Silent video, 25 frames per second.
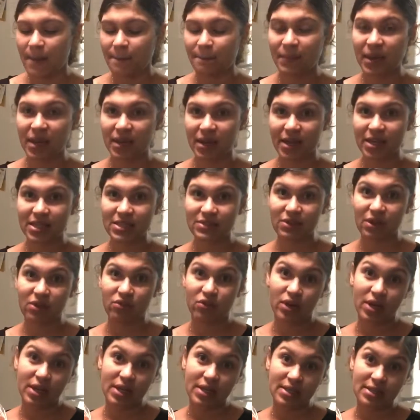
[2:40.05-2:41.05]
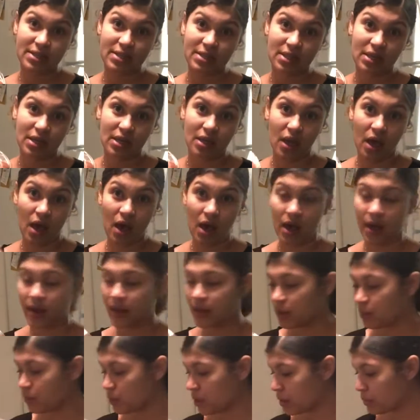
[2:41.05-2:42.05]
my next favorite is the
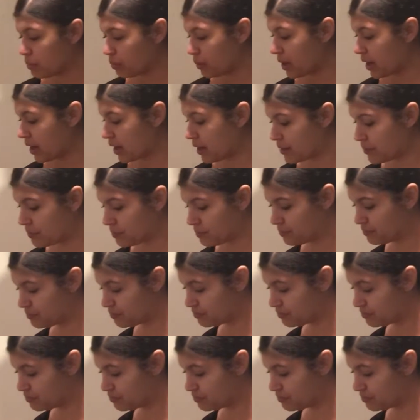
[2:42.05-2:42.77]
honey wheat bread.